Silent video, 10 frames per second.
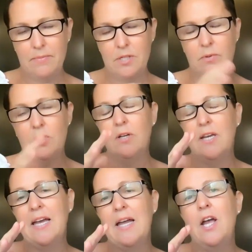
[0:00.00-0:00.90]
So we're not
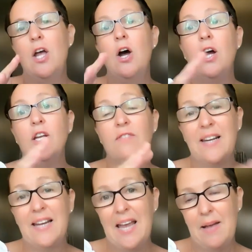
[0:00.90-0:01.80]
looking at, oh, you've
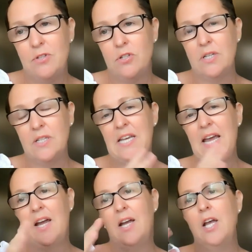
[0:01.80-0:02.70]
done a hamstring
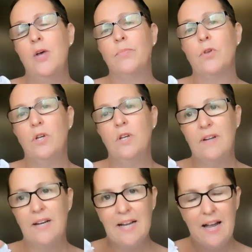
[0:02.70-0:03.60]
tear, or you've
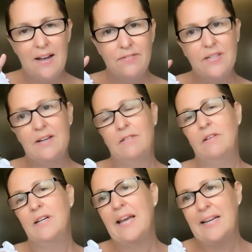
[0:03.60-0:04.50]
done a calf tear or a
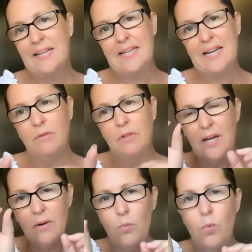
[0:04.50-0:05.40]
tendon tear. We're
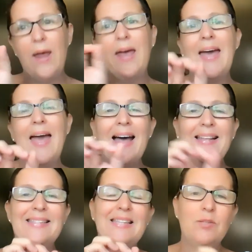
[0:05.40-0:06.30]
looking, where
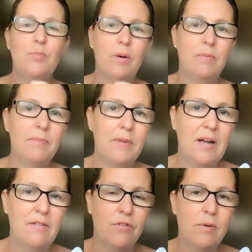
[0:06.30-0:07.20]
has this problem
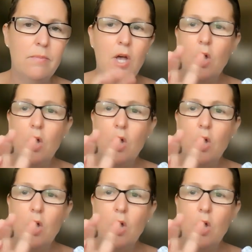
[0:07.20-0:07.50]
come from?